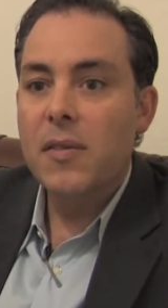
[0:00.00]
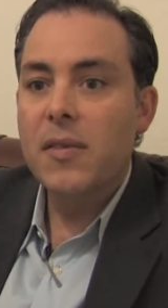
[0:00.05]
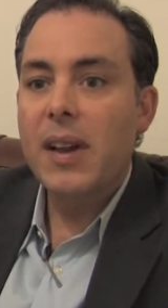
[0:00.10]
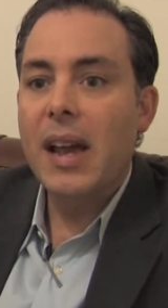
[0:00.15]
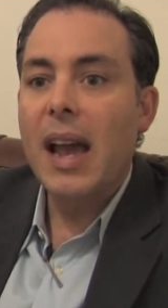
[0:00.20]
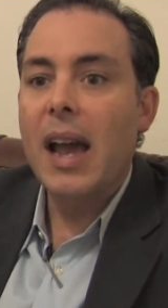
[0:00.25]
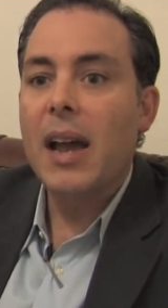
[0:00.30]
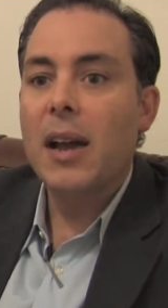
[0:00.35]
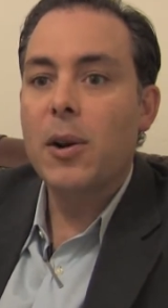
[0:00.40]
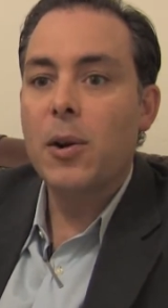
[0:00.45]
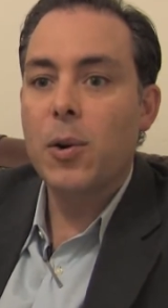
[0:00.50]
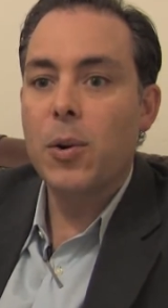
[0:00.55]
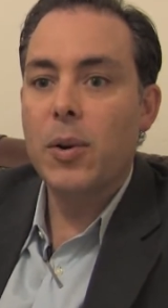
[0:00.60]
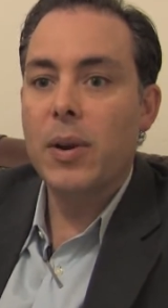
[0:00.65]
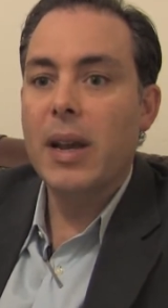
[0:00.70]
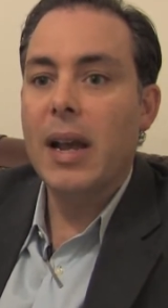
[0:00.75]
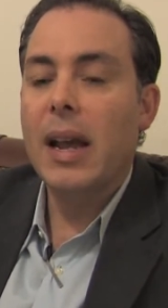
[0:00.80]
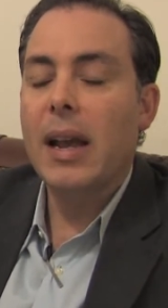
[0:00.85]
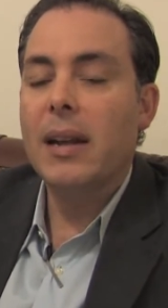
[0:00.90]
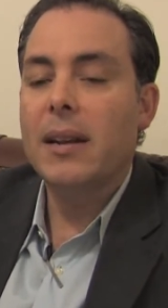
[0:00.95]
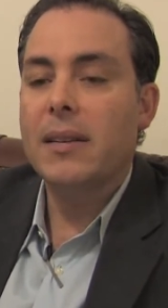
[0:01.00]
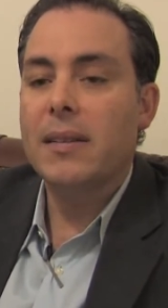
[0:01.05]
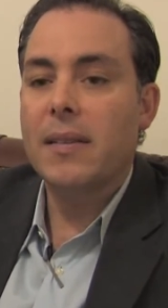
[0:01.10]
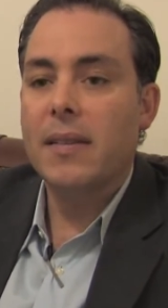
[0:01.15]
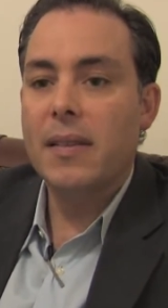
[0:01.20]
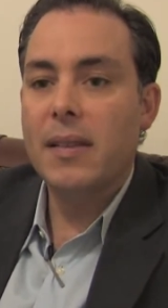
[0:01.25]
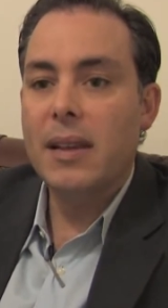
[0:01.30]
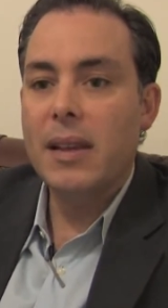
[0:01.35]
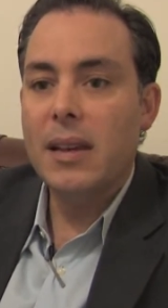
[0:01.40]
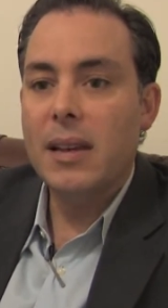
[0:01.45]
can create
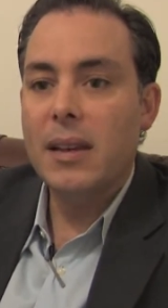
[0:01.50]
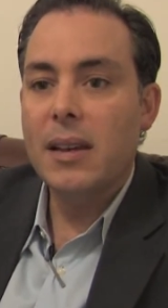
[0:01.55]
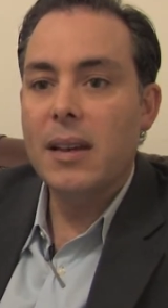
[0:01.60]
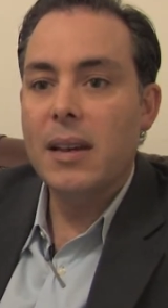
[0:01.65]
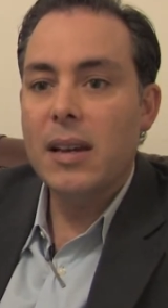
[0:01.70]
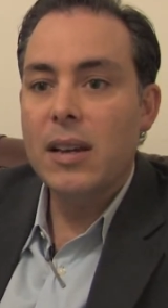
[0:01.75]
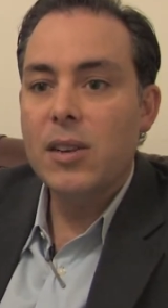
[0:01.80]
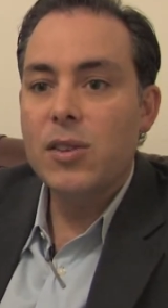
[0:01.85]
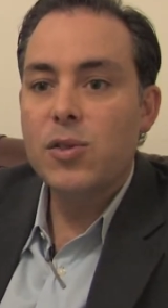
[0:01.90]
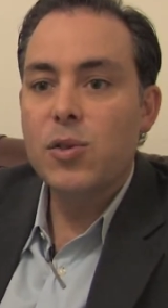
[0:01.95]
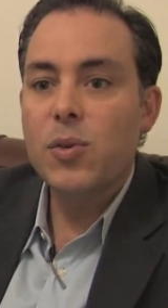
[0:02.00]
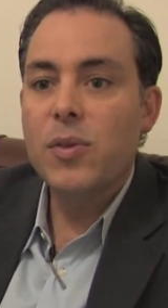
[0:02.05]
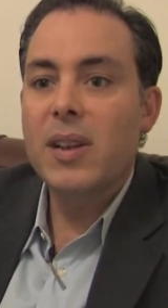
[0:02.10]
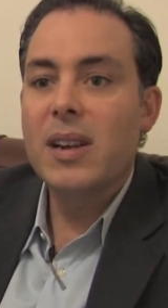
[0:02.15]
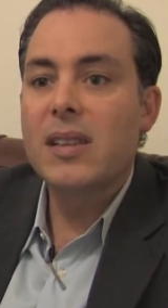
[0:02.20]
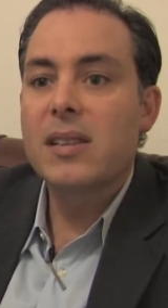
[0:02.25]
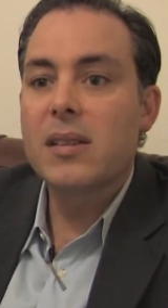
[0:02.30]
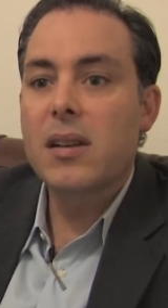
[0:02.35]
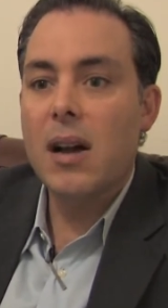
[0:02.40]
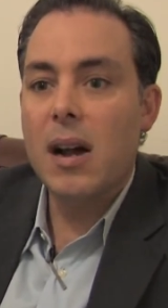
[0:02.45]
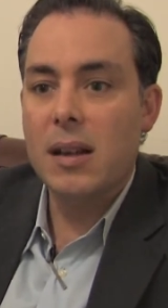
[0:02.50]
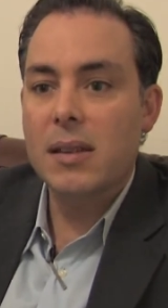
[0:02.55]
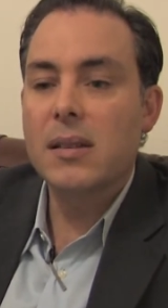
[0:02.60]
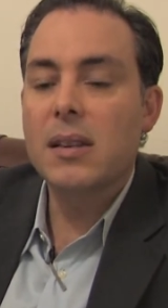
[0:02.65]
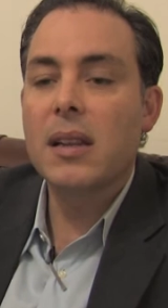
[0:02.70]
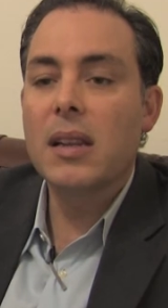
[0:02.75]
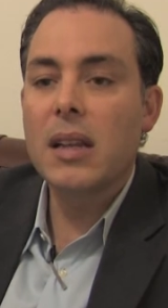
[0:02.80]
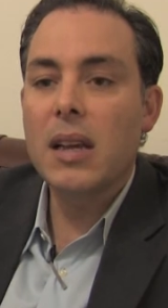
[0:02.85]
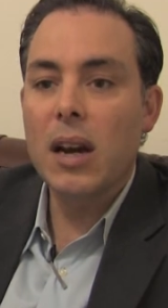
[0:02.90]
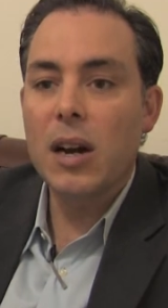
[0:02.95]
the issue that it's
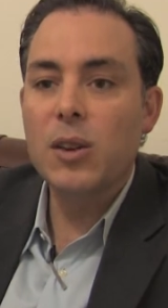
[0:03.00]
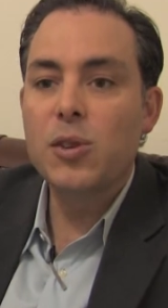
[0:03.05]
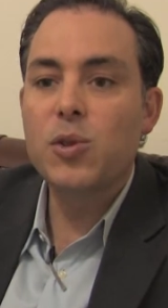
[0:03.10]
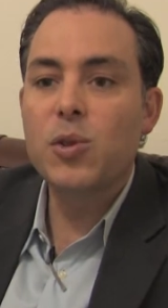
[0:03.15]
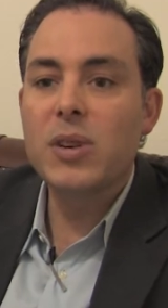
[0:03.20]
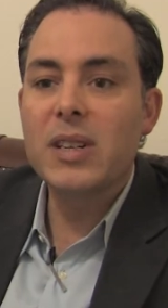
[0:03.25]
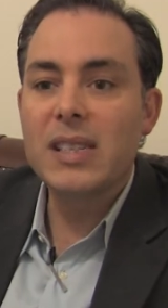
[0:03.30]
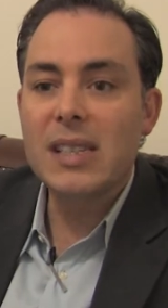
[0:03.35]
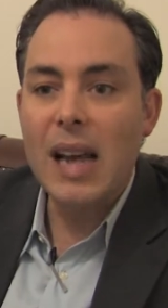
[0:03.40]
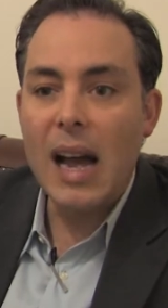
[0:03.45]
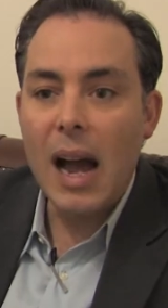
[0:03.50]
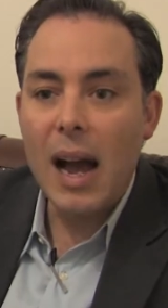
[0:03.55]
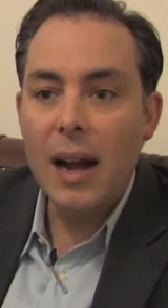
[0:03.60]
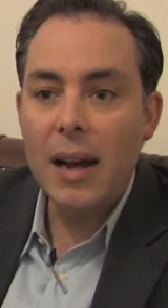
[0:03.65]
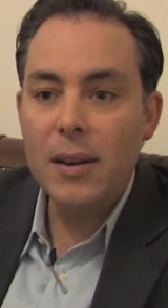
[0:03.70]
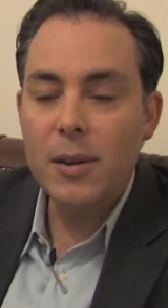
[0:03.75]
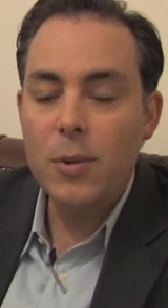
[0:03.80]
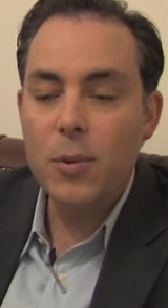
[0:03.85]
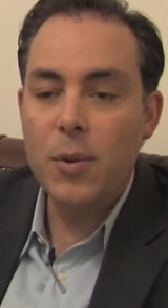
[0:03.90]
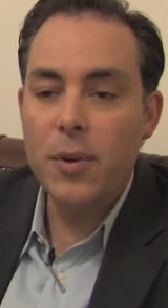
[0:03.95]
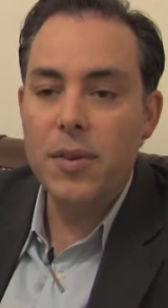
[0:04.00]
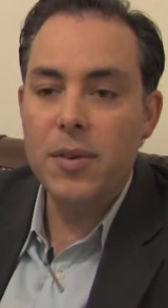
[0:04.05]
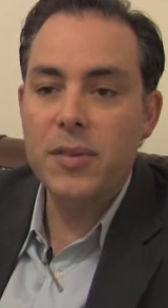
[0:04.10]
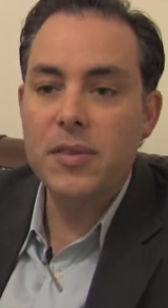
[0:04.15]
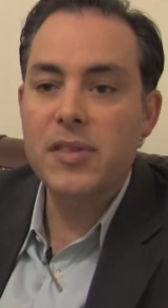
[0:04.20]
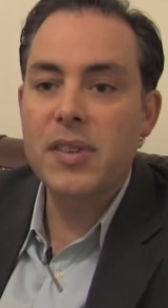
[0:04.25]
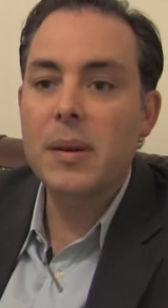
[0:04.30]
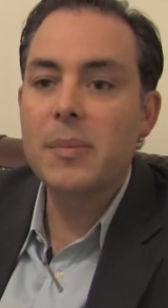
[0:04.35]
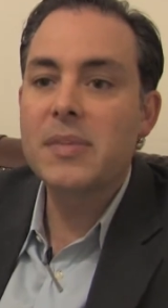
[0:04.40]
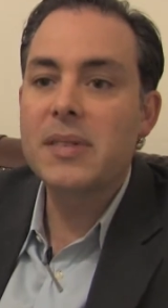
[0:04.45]
constantly under attack or there's
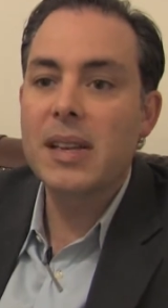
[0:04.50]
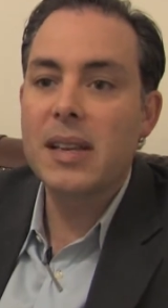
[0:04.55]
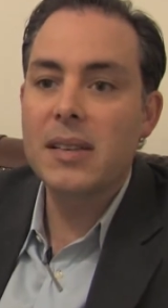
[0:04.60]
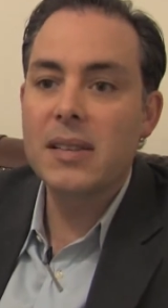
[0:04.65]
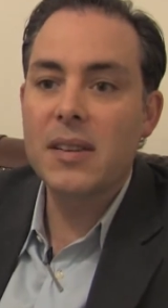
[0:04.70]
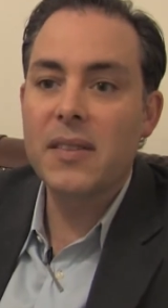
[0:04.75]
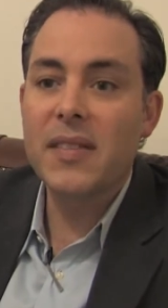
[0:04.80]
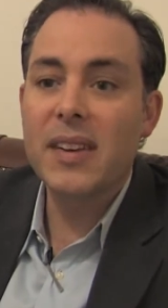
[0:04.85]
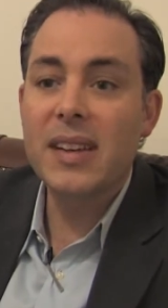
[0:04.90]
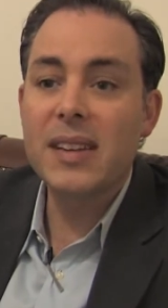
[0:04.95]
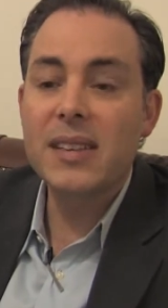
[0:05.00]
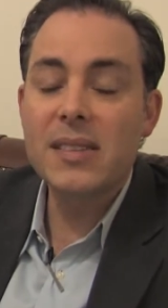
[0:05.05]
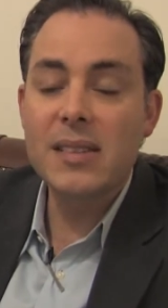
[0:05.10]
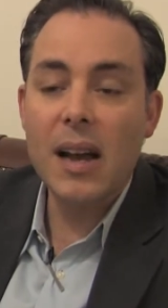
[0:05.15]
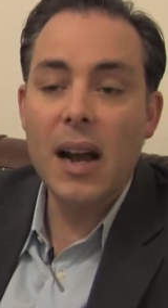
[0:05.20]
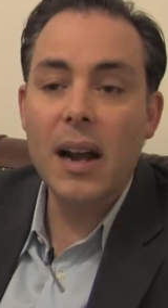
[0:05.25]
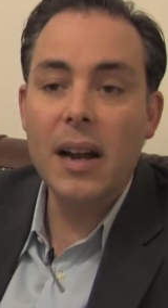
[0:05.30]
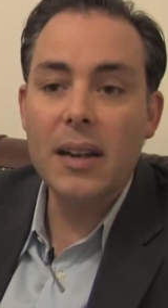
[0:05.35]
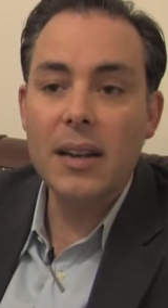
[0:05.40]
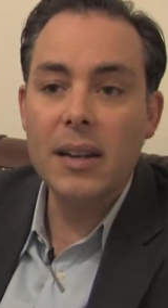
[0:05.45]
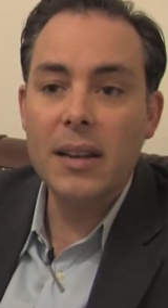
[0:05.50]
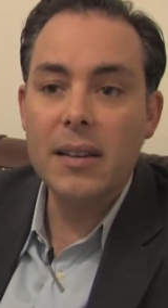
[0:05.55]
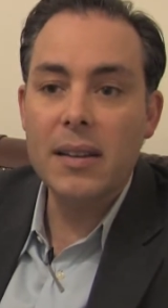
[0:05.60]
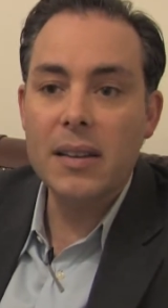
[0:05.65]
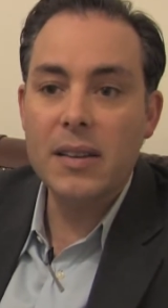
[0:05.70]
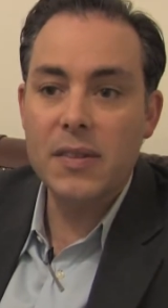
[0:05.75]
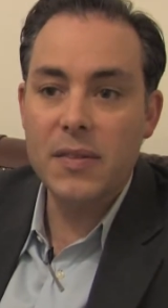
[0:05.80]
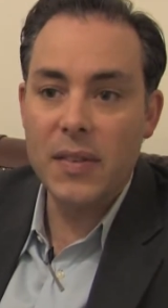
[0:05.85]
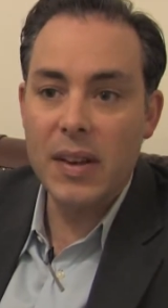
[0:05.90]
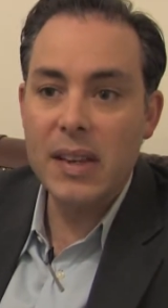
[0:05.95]
some sense of anxiety
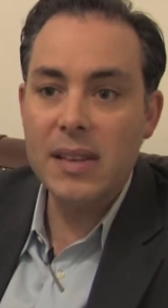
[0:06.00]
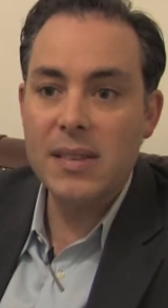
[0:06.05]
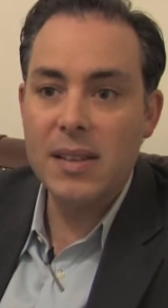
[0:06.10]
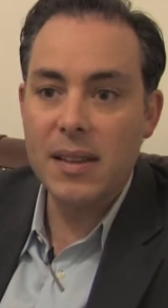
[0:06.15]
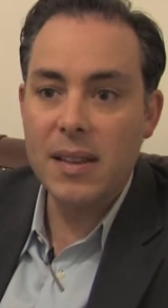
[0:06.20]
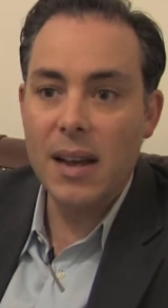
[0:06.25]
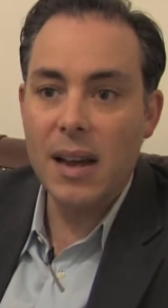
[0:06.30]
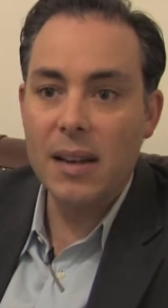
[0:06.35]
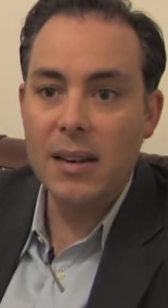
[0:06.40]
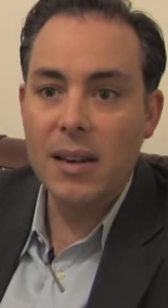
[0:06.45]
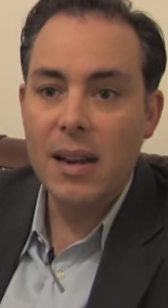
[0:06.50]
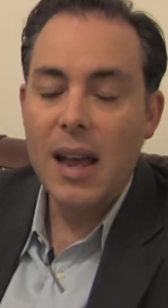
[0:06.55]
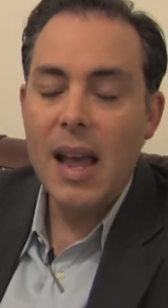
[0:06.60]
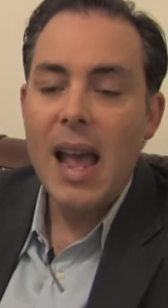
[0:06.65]
that's facing that.